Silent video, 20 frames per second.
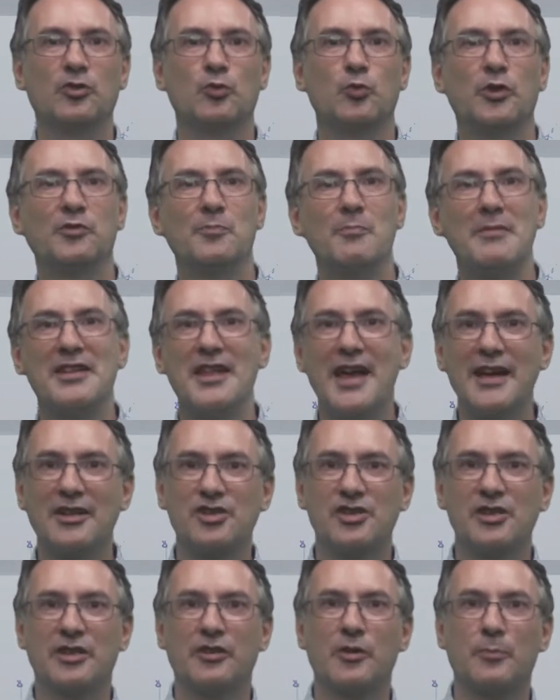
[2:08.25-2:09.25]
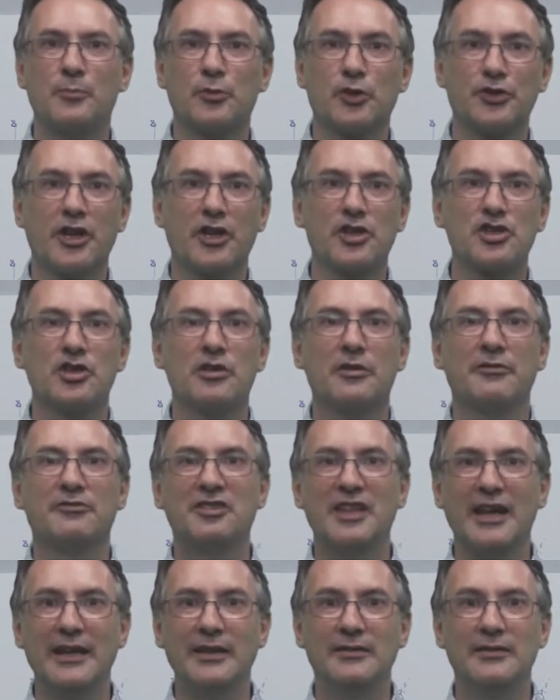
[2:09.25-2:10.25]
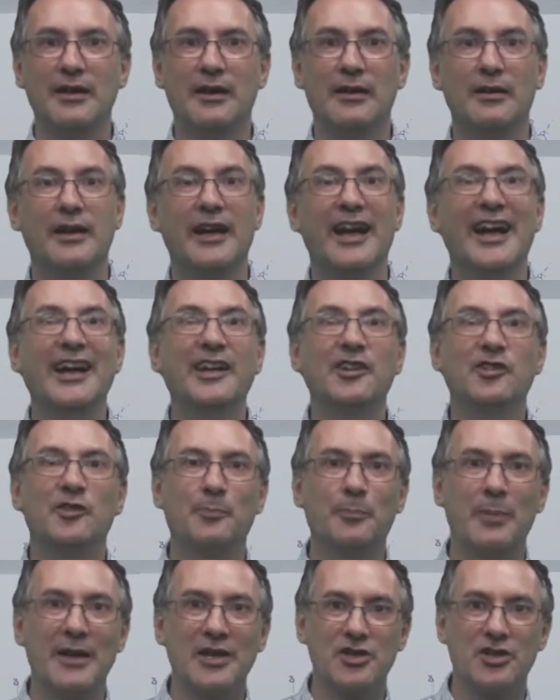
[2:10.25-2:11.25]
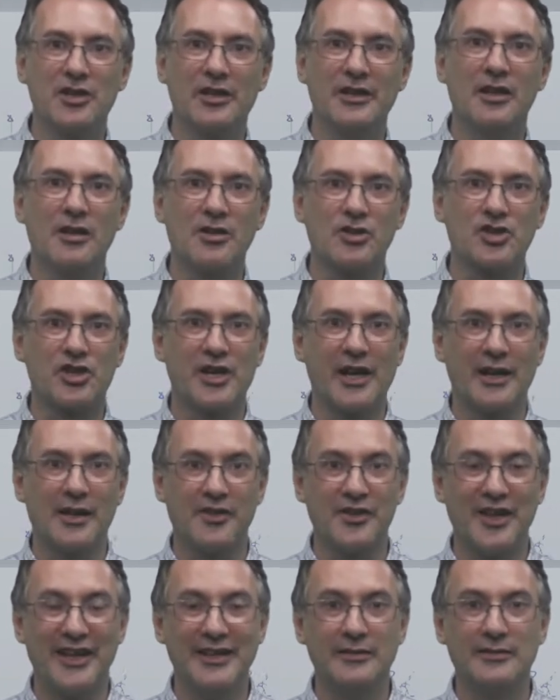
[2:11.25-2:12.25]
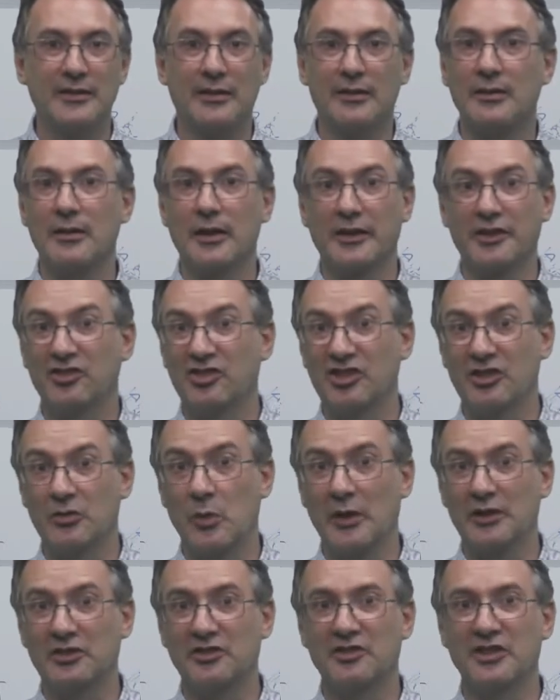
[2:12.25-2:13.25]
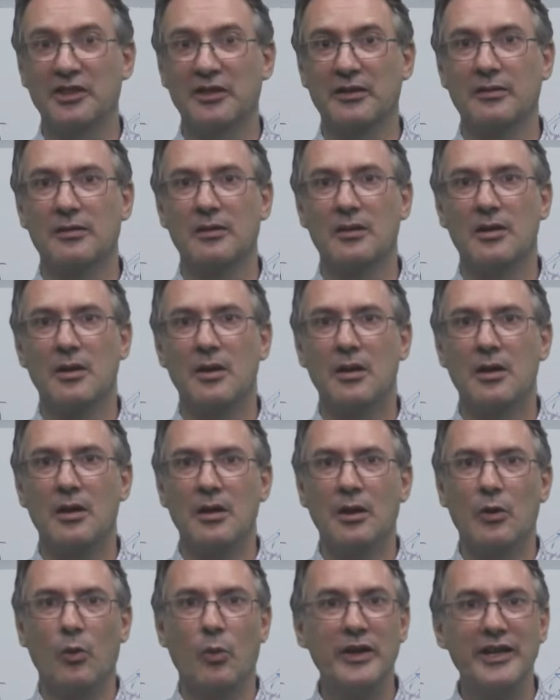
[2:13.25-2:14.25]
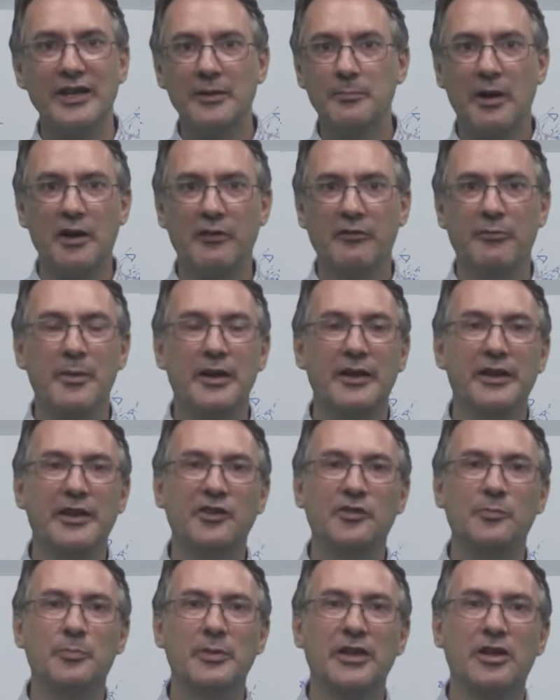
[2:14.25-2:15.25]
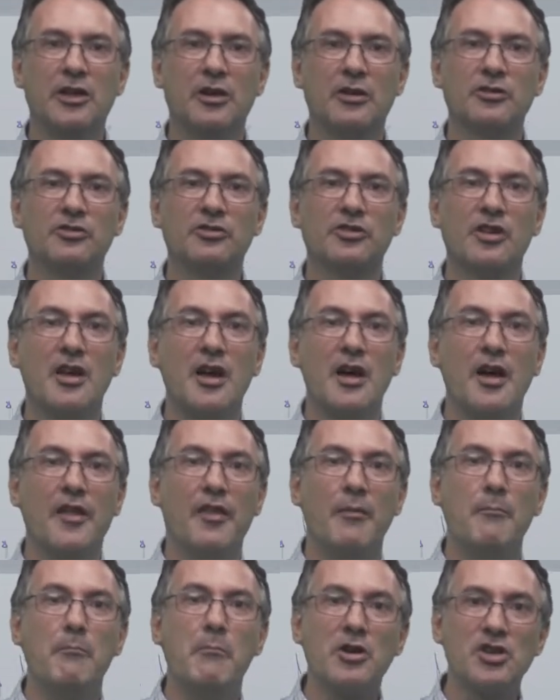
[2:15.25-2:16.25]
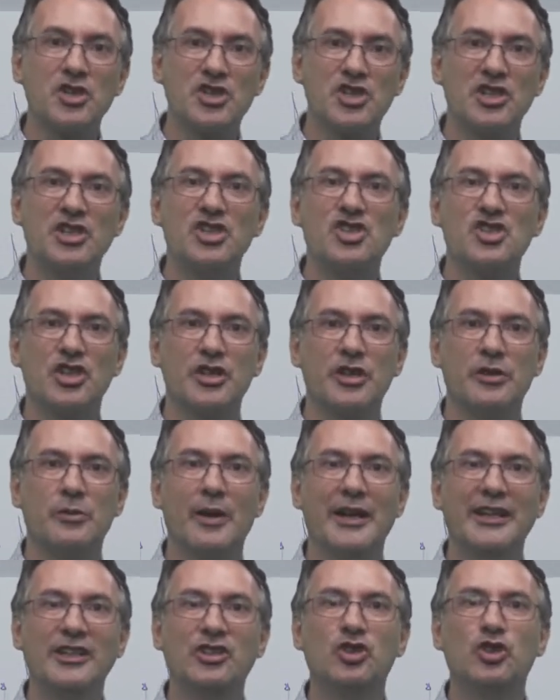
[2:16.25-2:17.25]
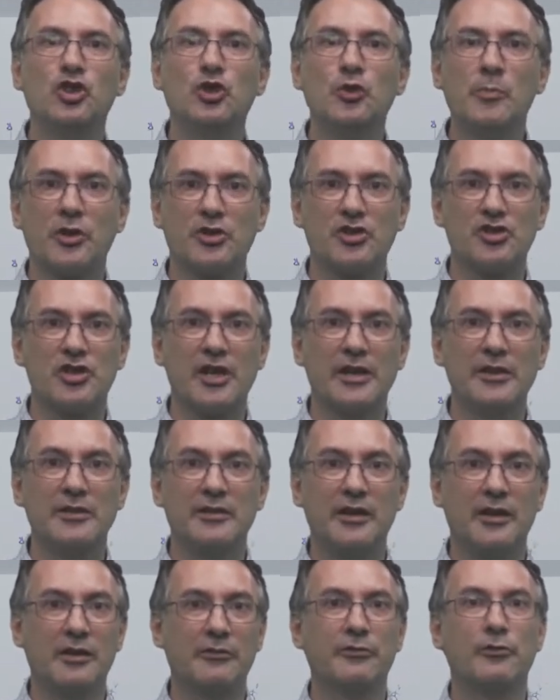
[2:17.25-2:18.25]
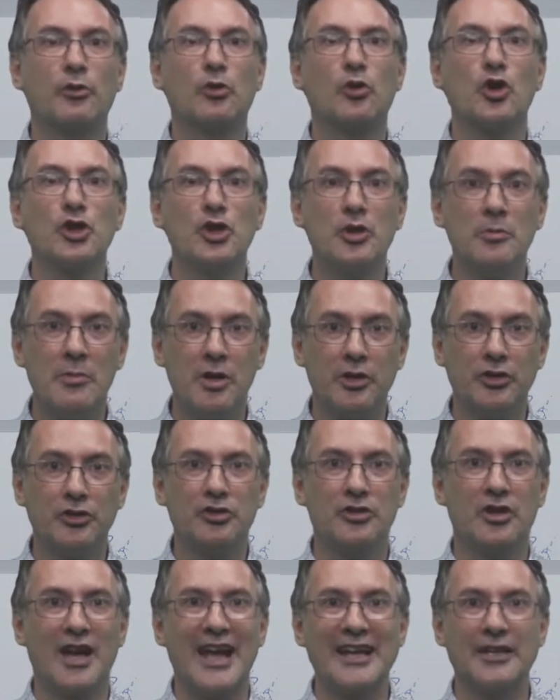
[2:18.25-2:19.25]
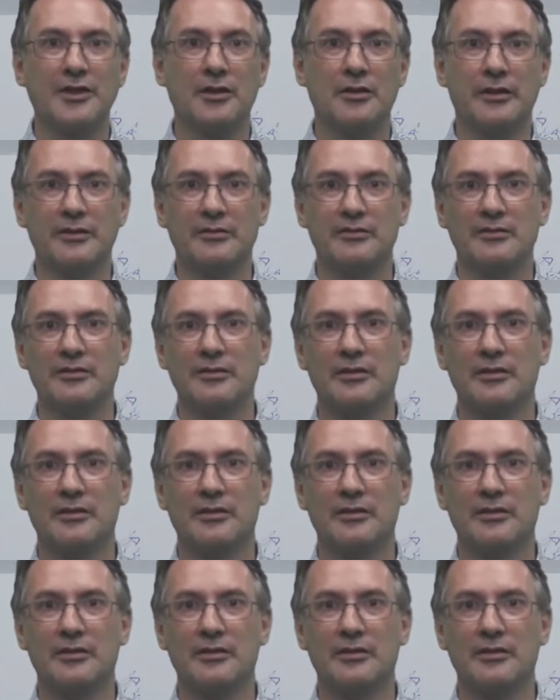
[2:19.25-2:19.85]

with managing the production of data, especially large-scale data like sequencing. We need bioinformatics because the machine generates too much data for a human to handle it.